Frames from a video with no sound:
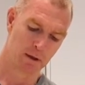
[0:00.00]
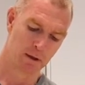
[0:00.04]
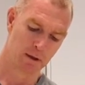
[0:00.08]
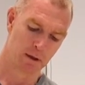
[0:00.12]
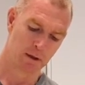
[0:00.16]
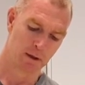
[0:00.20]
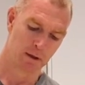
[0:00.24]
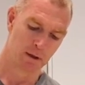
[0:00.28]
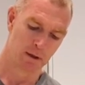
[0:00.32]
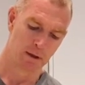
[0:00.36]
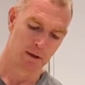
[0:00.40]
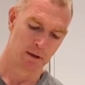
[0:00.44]

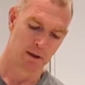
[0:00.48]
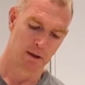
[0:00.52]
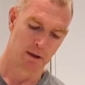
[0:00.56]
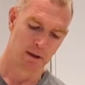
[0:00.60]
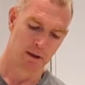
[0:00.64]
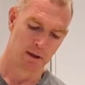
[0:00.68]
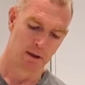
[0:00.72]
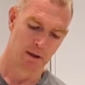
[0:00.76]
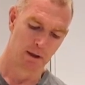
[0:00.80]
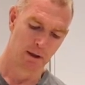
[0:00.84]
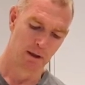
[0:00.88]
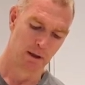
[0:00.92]
Alright,
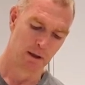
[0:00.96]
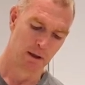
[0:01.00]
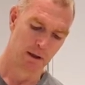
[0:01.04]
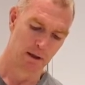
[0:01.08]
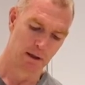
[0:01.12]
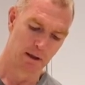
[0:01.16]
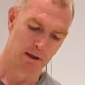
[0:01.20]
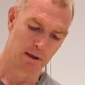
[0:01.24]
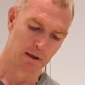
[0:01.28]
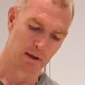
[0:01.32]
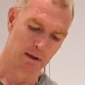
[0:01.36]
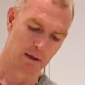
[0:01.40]

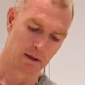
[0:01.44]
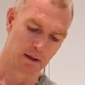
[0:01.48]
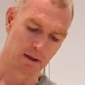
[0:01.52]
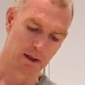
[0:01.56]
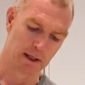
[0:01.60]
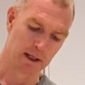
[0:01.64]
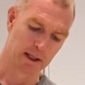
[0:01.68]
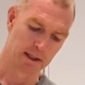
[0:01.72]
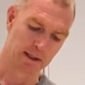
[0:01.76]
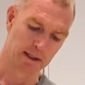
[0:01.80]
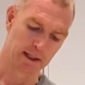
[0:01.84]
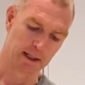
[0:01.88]

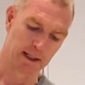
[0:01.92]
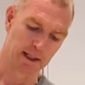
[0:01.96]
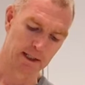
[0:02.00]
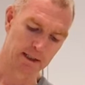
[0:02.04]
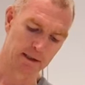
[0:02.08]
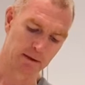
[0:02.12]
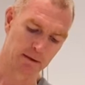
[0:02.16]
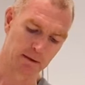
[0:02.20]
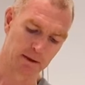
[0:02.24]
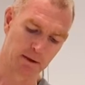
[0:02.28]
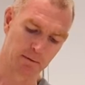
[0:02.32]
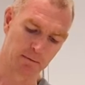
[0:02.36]
so that's
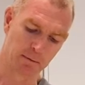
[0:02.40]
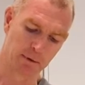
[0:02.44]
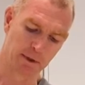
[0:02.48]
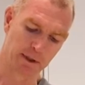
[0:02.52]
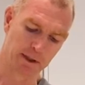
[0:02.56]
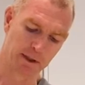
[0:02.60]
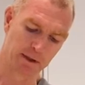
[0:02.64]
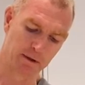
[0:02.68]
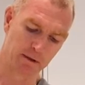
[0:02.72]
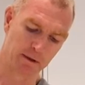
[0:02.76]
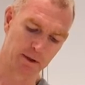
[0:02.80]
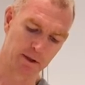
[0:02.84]
looking
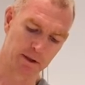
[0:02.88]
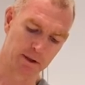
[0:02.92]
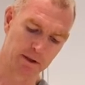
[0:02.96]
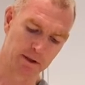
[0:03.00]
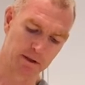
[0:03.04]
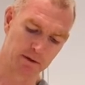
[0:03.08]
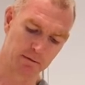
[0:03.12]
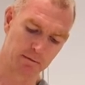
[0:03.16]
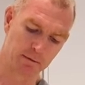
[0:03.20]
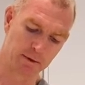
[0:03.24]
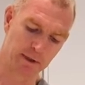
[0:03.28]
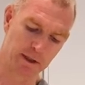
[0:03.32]
pretty good. It's
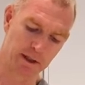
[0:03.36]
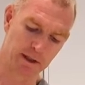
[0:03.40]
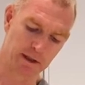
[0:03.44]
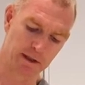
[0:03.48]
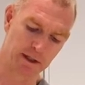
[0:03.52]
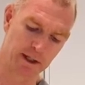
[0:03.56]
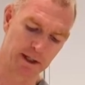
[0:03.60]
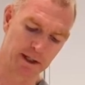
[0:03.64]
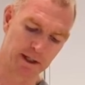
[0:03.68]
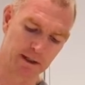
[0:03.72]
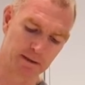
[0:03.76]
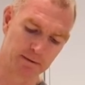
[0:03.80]
still pretty
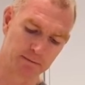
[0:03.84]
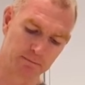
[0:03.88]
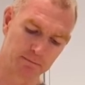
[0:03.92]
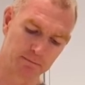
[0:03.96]
thick.